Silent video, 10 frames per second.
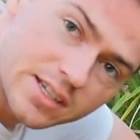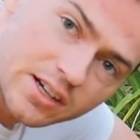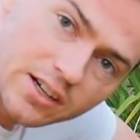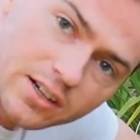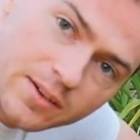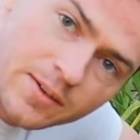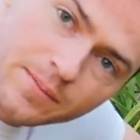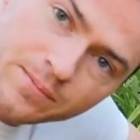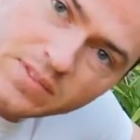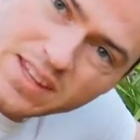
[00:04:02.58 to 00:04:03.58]
here
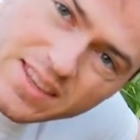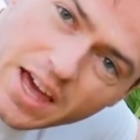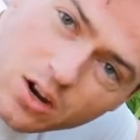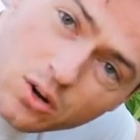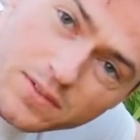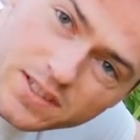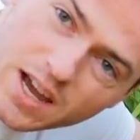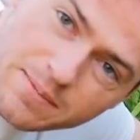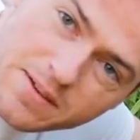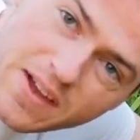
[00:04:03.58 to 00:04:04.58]
that over
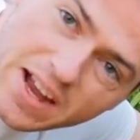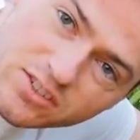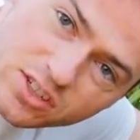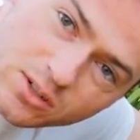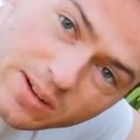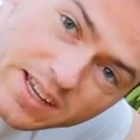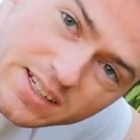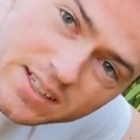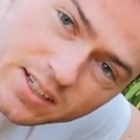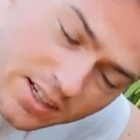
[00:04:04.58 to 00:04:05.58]
time have actually created